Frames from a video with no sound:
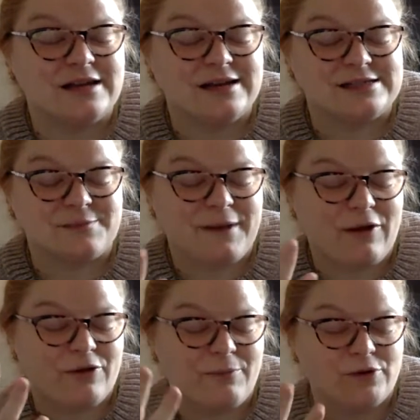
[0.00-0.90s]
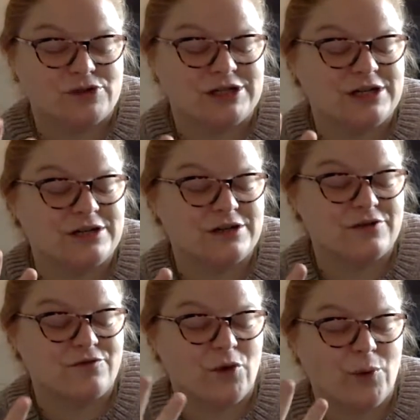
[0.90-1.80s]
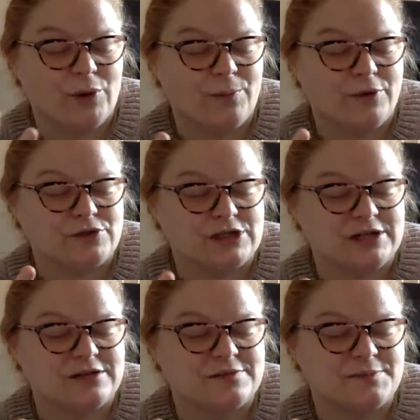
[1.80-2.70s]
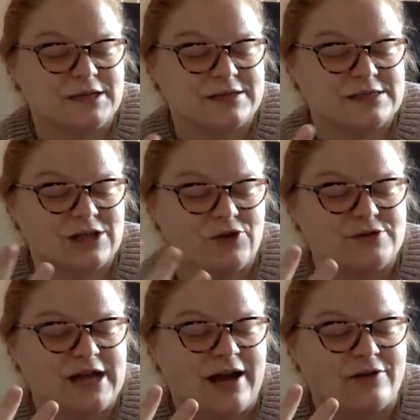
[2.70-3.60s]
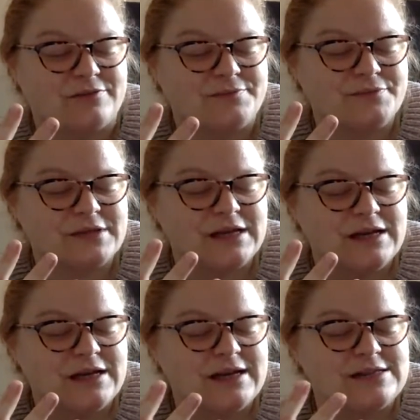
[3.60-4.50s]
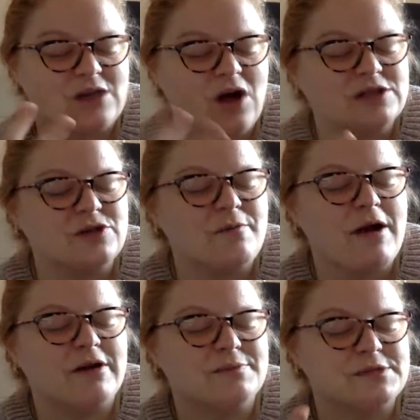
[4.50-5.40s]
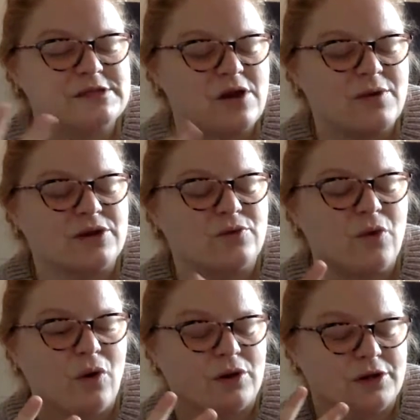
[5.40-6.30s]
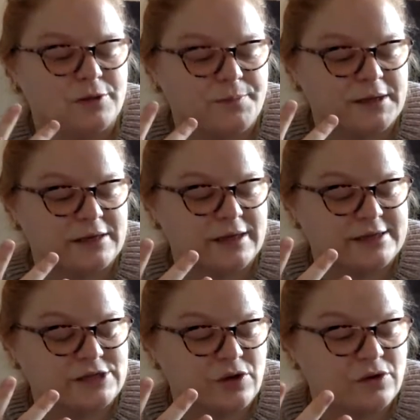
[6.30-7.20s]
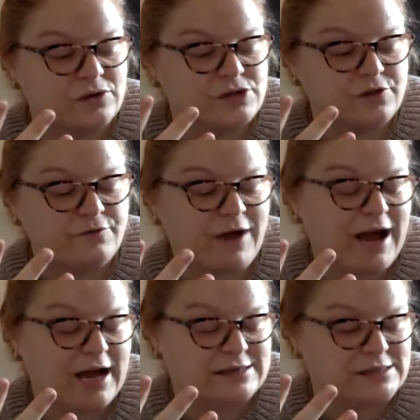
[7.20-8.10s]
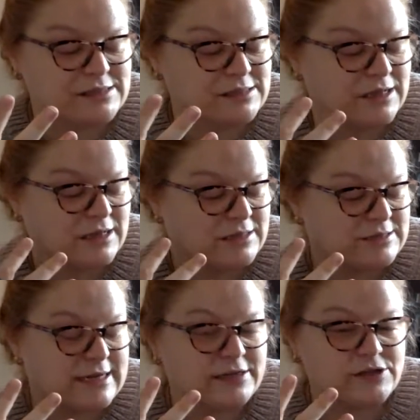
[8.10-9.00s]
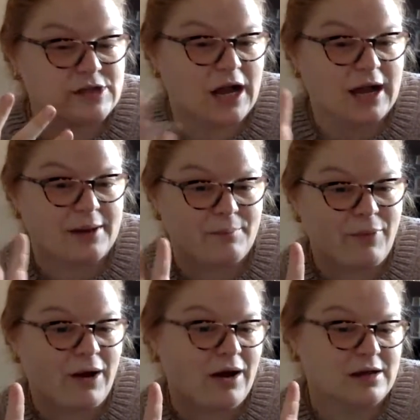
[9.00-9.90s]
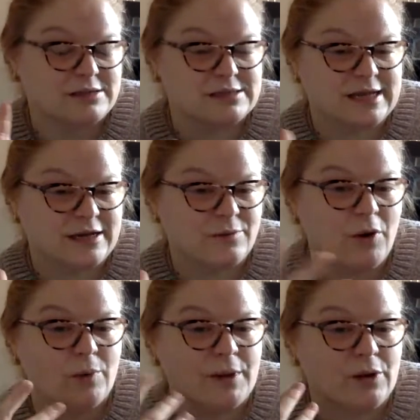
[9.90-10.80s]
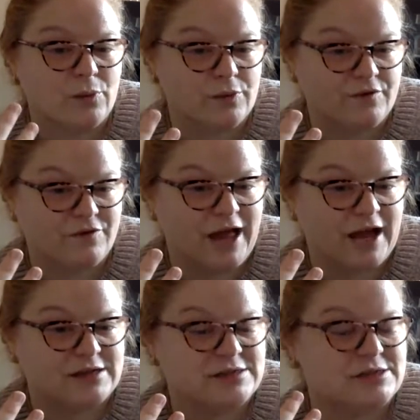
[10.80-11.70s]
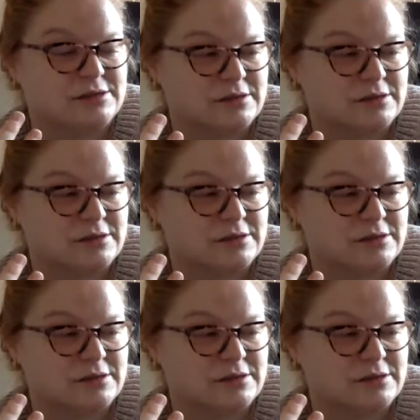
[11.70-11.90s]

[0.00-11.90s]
It's about the motion, the forward motion being slowed down. It's also about him slowing the roll a little bit. Like, don't go too fast. Take your time, pause, take a moment, reflect.